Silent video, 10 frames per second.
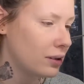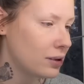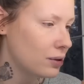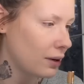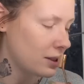
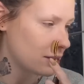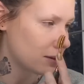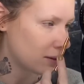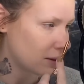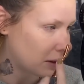So I
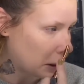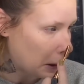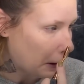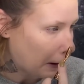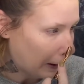just
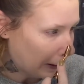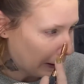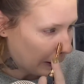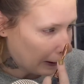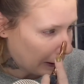
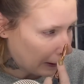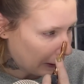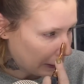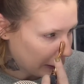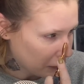
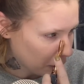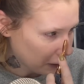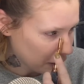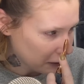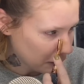
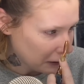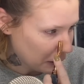literally